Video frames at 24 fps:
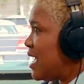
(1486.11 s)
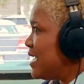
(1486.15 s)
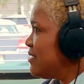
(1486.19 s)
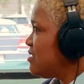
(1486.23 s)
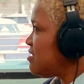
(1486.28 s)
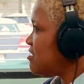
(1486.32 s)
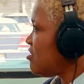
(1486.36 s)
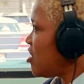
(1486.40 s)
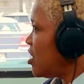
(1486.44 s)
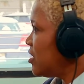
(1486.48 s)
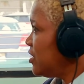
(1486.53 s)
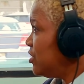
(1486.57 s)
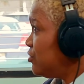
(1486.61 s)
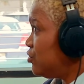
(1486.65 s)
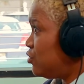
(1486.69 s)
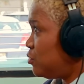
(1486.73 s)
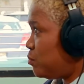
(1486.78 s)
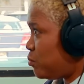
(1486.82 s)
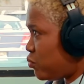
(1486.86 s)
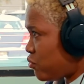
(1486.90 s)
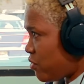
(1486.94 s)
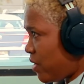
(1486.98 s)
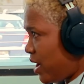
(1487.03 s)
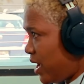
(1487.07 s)
i started to
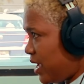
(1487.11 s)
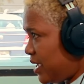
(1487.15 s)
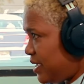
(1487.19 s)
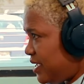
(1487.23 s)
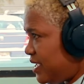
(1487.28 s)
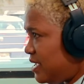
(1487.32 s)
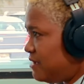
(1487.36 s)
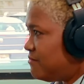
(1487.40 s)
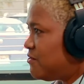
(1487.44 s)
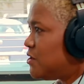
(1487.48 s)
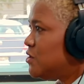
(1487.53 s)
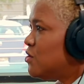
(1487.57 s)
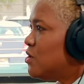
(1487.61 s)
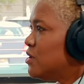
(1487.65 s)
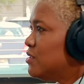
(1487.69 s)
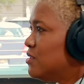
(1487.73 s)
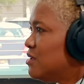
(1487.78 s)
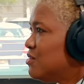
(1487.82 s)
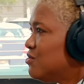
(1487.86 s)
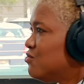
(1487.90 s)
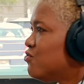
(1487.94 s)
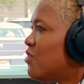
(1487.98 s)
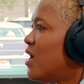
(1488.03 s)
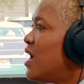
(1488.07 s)
pray even on
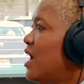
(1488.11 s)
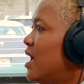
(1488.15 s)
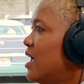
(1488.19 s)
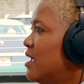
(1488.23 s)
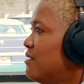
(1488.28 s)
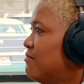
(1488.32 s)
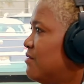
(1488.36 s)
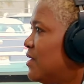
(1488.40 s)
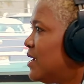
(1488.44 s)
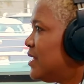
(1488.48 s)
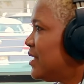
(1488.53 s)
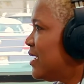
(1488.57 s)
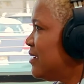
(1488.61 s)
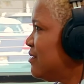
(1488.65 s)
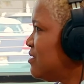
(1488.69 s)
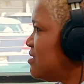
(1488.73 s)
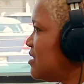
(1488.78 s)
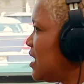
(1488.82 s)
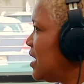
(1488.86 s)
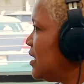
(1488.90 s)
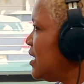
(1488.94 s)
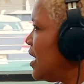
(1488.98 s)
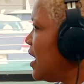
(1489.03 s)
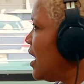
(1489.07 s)
the drive and i
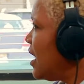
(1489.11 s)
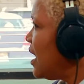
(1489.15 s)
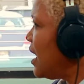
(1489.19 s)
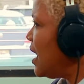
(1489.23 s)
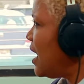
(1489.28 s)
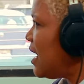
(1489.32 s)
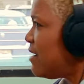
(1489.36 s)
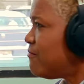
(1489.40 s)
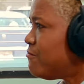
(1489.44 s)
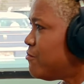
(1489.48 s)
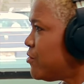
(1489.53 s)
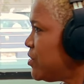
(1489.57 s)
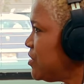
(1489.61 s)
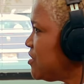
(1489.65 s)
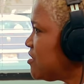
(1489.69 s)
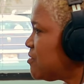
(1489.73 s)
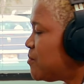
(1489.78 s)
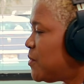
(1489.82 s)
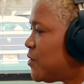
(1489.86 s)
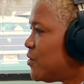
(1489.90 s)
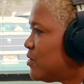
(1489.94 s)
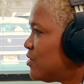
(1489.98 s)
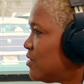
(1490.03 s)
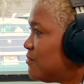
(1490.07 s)
said every
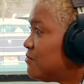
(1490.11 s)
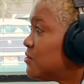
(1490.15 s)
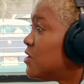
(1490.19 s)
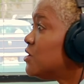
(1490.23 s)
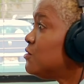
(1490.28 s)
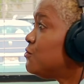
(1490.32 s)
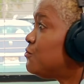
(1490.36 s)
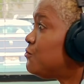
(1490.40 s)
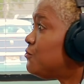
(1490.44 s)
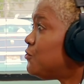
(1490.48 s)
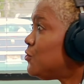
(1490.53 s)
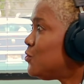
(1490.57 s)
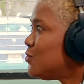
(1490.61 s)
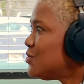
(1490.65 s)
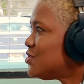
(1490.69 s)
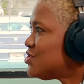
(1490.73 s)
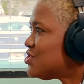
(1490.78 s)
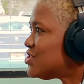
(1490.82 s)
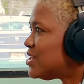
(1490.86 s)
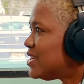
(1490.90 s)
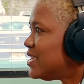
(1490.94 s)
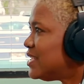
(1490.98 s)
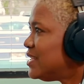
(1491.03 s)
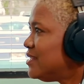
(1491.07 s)
spirit of
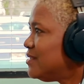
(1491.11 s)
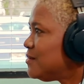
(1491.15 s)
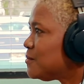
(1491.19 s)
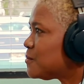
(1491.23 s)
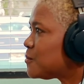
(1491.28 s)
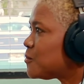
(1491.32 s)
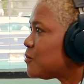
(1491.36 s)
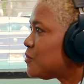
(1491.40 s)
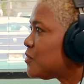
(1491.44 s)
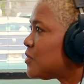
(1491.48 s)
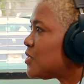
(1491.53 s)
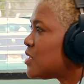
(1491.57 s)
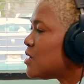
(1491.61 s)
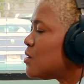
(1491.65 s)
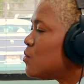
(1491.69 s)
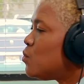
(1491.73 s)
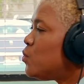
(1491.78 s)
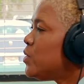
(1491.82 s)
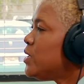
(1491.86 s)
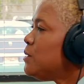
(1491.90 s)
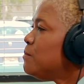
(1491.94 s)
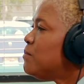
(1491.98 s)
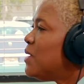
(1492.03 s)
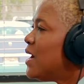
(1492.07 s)
confusion
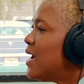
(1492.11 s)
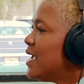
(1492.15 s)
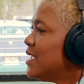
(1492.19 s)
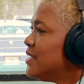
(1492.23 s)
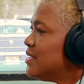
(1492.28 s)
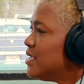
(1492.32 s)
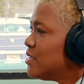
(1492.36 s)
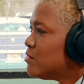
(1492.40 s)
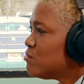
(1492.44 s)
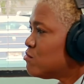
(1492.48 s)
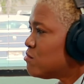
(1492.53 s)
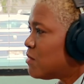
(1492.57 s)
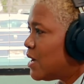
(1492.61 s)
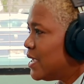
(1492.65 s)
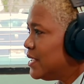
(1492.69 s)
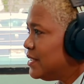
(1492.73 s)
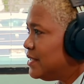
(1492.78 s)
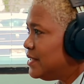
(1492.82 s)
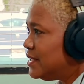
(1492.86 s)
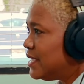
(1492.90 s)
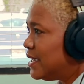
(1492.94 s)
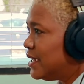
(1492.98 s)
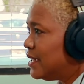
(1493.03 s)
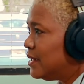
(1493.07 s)
we bind it
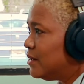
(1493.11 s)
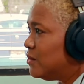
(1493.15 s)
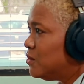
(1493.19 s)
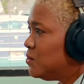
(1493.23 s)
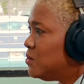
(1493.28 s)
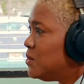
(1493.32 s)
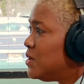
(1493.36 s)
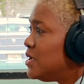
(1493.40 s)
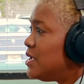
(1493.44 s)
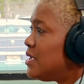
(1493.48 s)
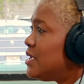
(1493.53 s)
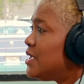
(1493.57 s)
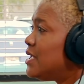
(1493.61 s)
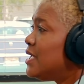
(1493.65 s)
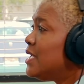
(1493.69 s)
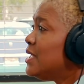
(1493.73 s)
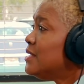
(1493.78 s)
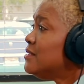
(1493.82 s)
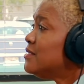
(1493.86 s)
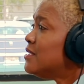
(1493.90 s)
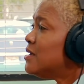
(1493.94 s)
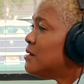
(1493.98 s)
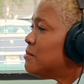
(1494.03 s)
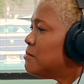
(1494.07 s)
right now Jesus
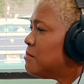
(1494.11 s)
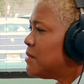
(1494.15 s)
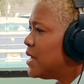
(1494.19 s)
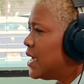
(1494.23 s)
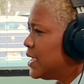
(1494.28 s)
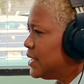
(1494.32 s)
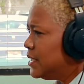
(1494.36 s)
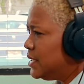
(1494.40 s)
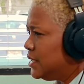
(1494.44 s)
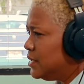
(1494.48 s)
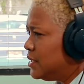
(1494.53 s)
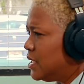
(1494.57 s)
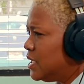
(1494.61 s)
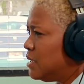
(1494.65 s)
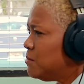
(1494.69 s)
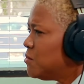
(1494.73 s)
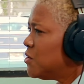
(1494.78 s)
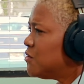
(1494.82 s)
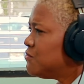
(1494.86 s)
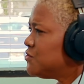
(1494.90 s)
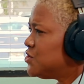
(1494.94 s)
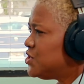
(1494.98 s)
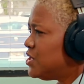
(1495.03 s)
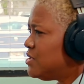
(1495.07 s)
in the name. mighty name
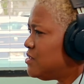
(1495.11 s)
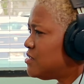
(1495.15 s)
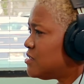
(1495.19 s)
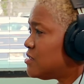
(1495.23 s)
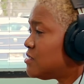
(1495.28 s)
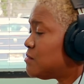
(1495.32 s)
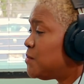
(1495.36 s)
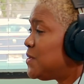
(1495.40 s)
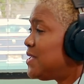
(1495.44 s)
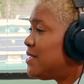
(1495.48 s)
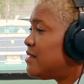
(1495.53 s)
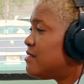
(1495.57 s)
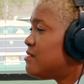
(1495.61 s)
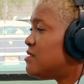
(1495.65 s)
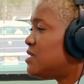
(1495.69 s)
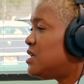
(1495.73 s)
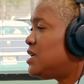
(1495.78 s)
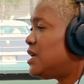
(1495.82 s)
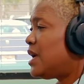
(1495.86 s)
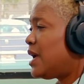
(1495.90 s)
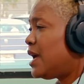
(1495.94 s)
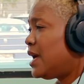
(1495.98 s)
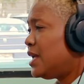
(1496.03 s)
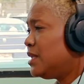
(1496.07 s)
of jesus because
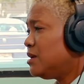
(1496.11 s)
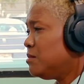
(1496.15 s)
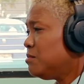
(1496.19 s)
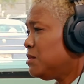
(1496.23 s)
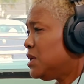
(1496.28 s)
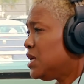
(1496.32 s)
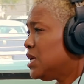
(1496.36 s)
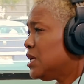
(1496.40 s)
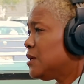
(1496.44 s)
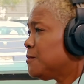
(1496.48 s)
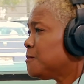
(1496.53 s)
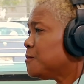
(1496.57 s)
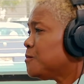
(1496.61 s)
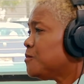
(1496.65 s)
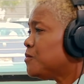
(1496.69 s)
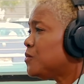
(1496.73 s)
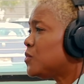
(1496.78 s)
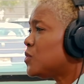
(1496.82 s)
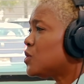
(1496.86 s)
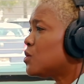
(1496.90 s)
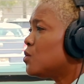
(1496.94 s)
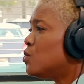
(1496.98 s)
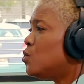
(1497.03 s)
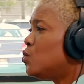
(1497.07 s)
the enemy
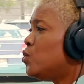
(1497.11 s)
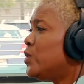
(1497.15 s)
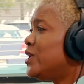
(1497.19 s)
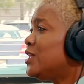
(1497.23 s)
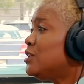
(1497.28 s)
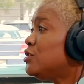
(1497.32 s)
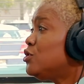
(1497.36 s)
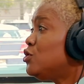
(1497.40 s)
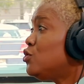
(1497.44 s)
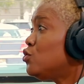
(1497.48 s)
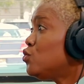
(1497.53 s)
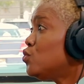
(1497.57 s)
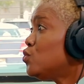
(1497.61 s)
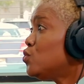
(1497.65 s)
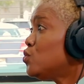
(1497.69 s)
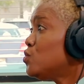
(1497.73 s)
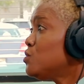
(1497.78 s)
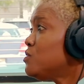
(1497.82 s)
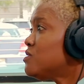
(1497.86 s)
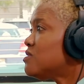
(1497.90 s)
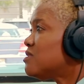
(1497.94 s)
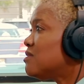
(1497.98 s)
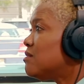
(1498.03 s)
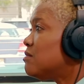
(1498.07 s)
will
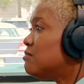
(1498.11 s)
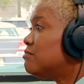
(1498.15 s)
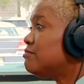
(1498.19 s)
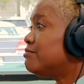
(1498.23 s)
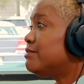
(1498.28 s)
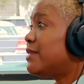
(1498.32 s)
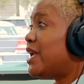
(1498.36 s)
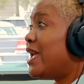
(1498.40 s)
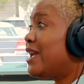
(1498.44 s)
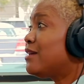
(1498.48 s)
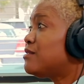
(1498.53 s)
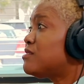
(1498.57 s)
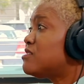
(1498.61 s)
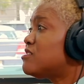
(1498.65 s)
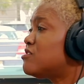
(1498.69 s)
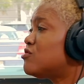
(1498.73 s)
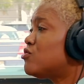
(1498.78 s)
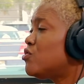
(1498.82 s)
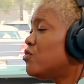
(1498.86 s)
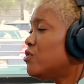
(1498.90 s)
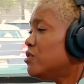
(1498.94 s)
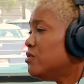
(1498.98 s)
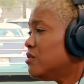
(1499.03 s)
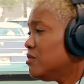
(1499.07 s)
use
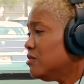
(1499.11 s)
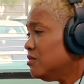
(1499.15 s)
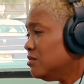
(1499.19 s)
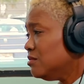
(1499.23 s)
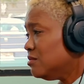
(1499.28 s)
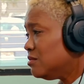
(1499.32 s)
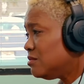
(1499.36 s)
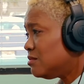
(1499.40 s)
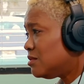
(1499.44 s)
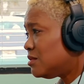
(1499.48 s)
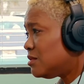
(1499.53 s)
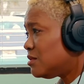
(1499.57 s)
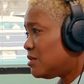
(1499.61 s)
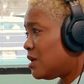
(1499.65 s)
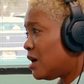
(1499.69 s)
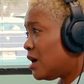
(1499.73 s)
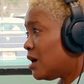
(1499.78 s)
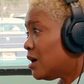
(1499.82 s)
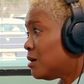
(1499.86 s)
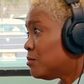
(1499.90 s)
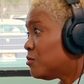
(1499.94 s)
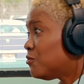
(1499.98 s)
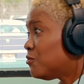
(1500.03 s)
external um,